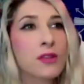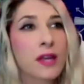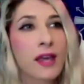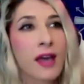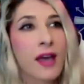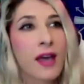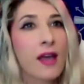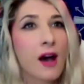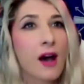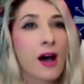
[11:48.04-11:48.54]
the
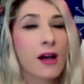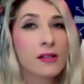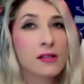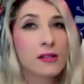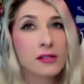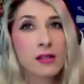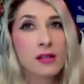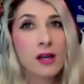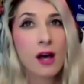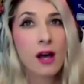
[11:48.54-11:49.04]

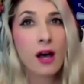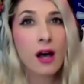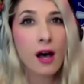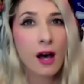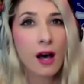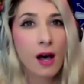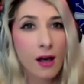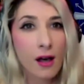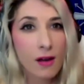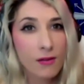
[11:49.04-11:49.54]
chaos
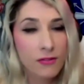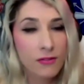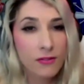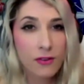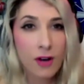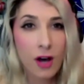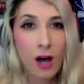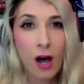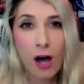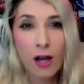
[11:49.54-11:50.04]
of
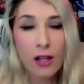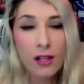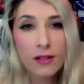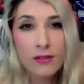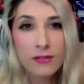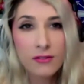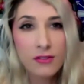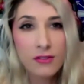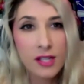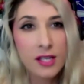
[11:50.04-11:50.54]
all
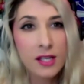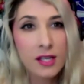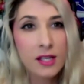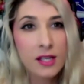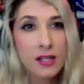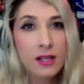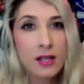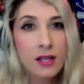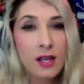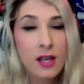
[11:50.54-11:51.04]
of
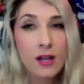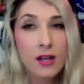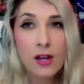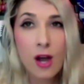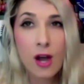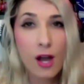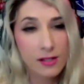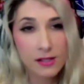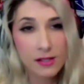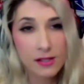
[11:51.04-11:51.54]
the
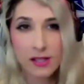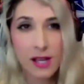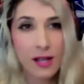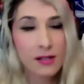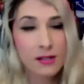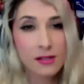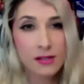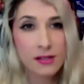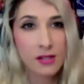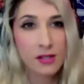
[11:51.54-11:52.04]

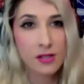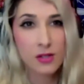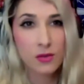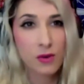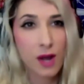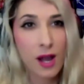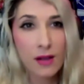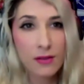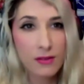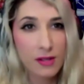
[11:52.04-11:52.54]
nonsense that's
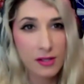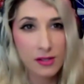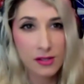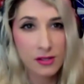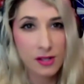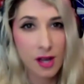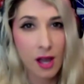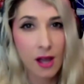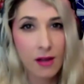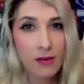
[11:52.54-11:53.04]
around this
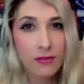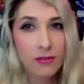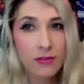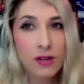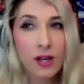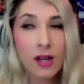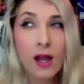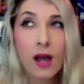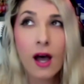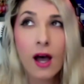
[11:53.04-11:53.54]
stuff,
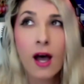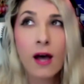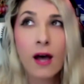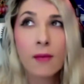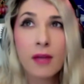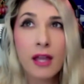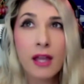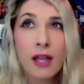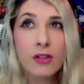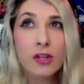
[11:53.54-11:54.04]

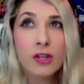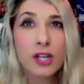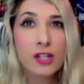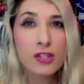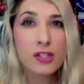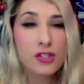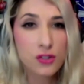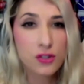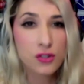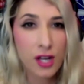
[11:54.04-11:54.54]
and looking
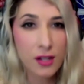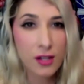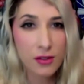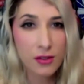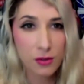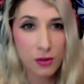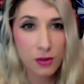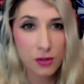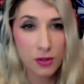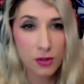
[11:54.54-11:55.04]
straight
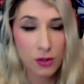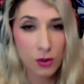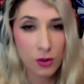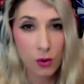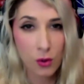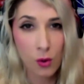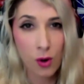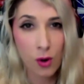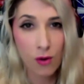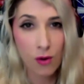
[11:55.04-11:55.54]
through to the
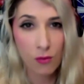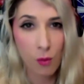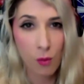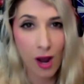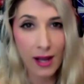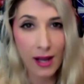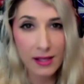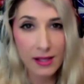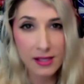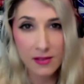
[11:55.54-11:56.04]
core of why
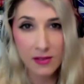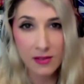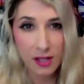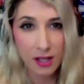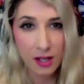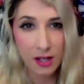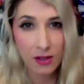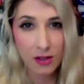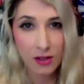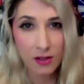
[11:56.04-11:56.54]
it's even
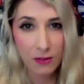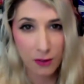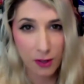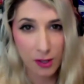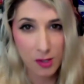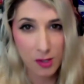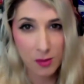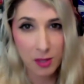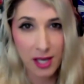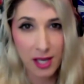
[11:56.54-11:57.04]
here in the
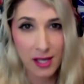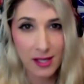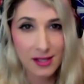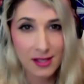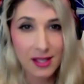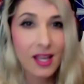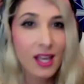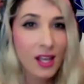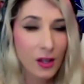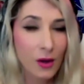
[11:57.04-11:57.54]
first place,
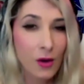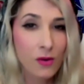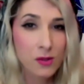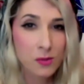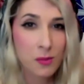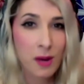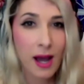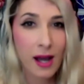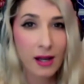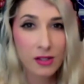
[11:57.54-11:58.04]
it goes
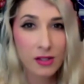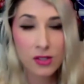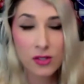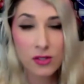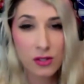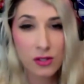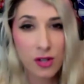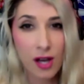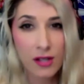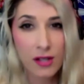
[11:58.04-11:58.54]
back to the
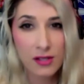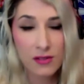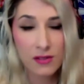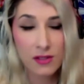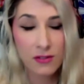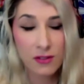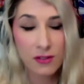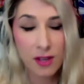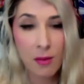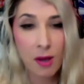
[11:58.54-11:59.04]
loss of the
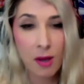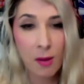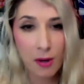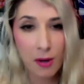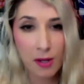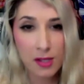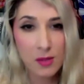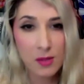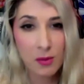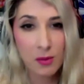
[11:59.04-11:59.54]
female
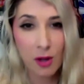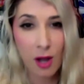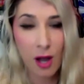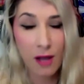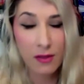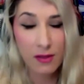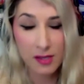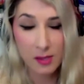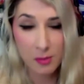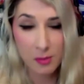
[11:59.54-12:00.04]
principle on
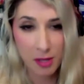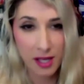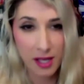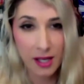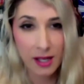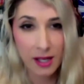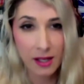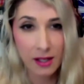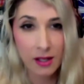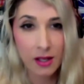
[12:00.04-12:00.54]
this
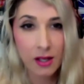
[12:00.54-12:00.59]
planet.